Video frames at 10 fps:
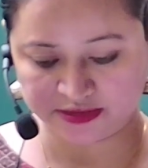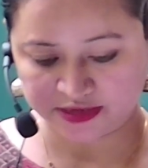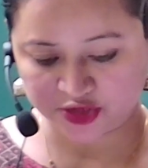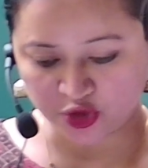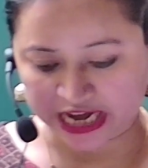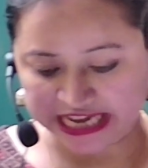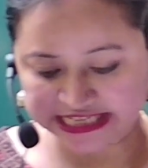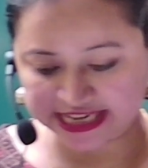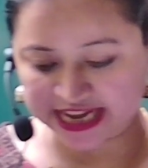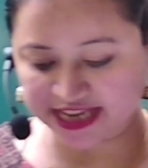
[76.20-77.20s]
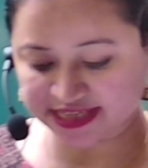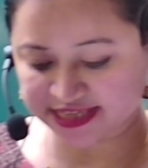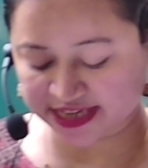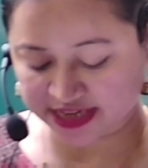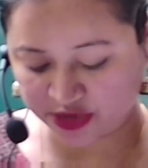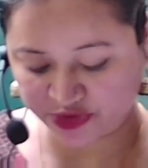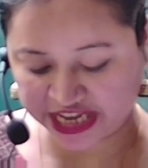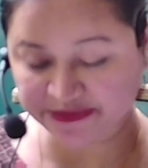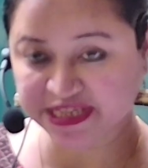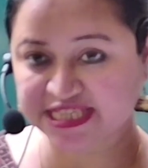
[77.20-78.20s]
So last class, we
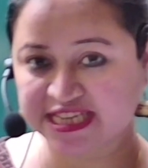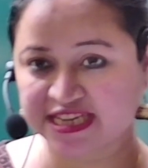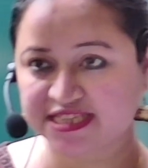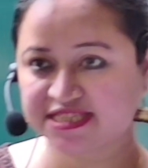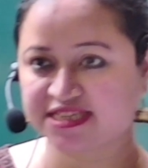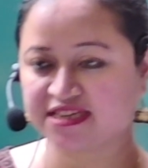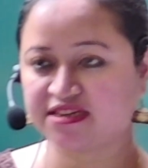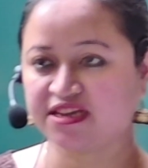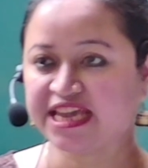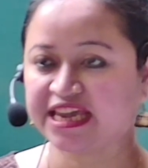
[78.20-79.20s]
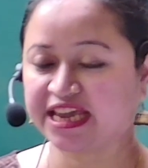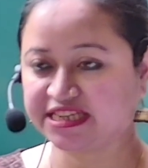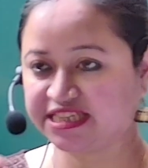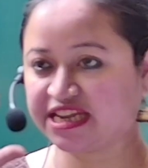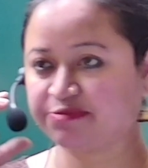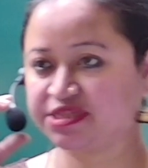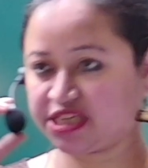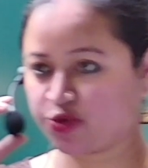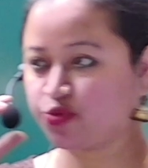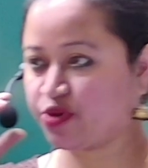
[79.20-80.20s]
have discussed 18
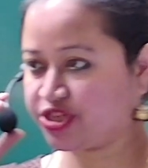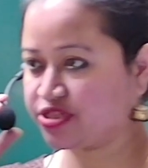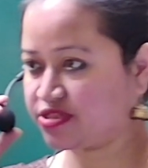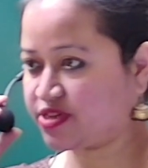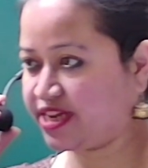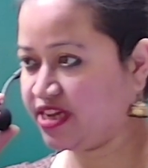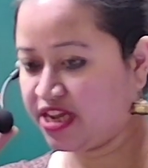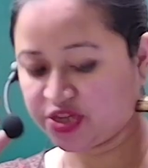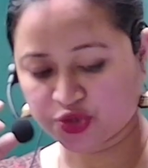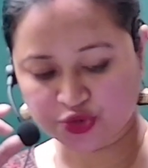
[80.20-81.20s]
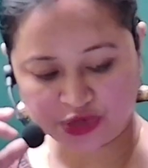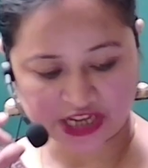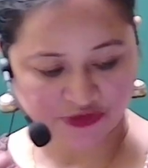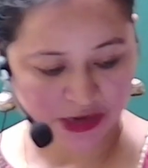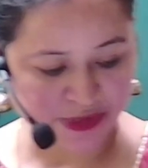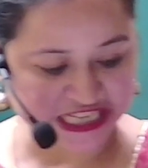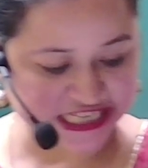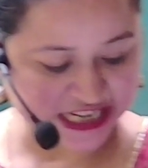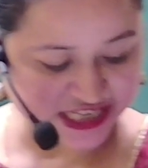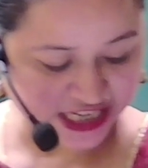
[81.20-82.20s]
MCQ questions, right? So today we'll be
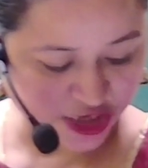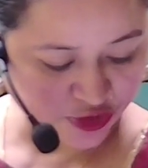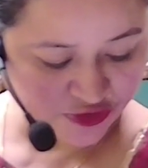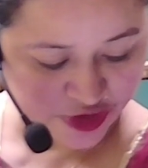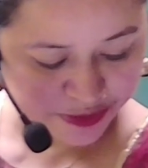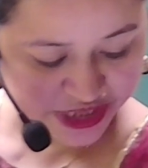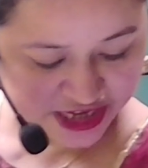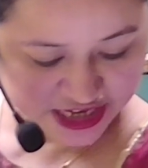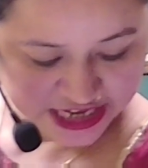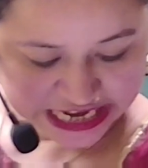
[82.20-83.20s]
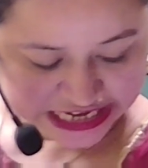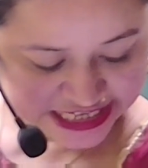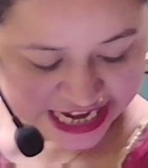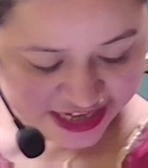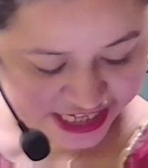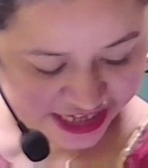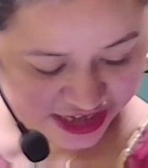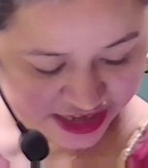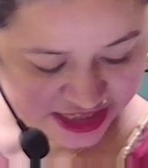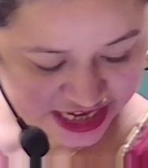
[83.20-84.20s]
discussing you from the
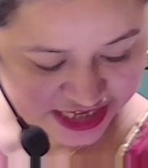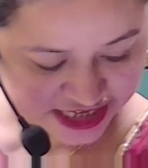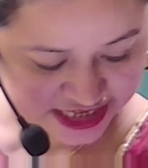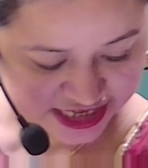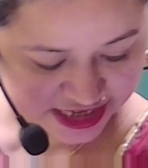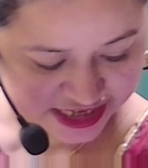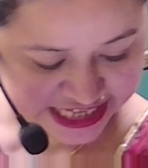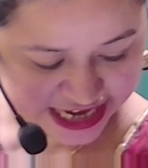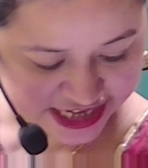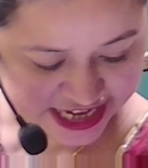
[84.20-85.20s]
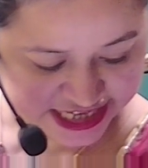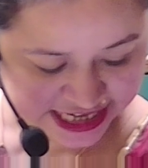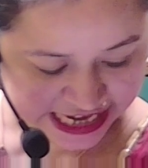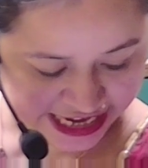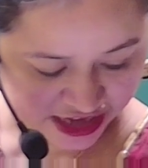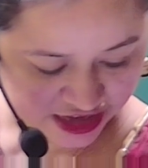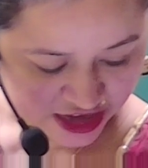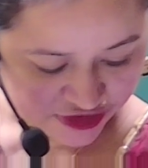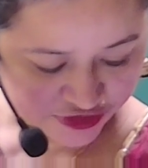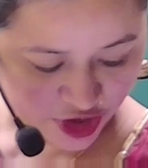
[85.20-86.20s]
starting, that is starting as in like
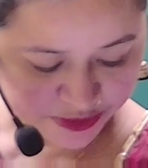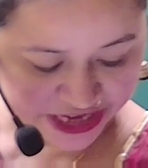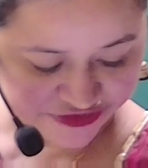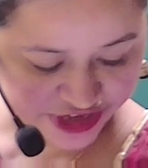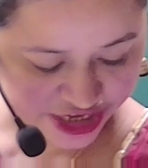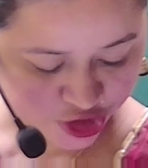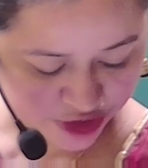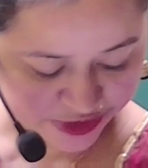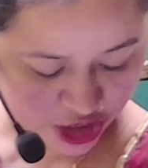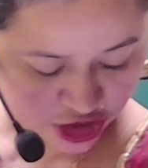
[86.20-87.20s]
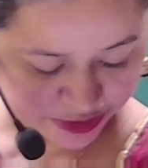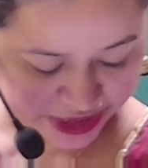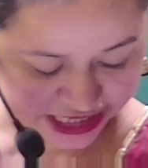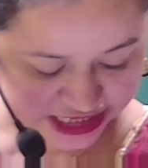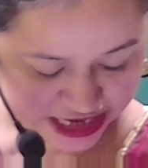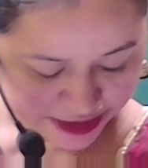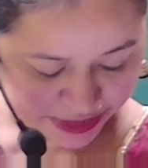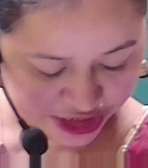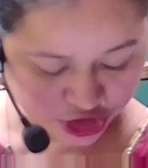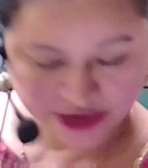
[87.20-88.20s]
from definition of economics,
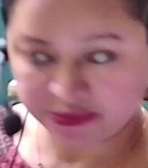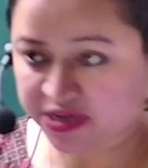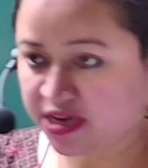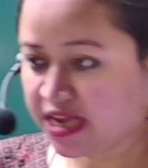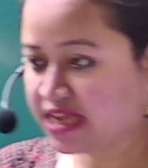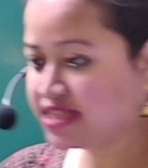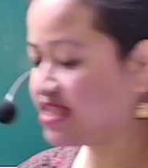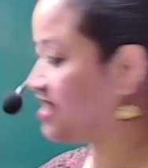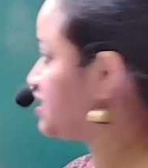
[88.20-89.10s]
page number 6.